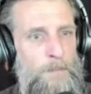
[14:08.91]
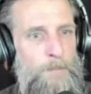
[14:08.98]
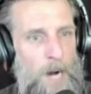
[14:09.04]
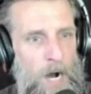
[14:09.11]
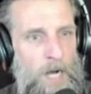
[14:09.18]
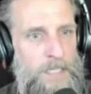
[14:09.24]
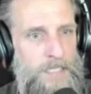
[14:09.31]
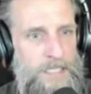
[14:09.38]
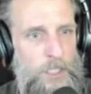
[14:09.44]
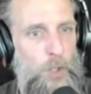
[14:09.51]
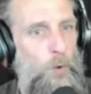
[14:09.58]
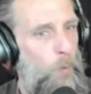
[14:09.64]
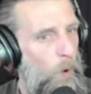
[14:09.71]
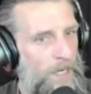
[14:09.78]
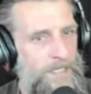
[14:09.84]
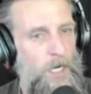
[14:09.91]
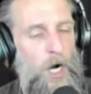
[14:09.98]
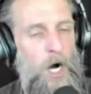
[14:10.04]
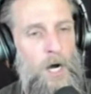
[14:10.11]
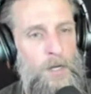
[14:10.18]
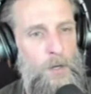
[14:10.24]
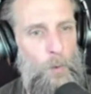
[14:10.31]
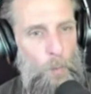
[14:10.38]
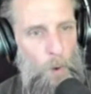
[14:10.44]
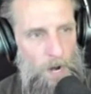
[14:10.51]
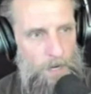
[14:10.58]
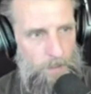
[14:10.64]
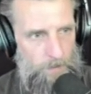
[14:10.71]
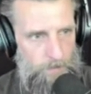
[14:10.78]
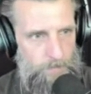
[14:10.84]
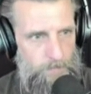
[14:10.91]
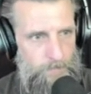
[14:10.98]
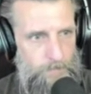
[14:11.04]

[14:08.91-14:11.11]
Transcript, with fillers: body quite unaware.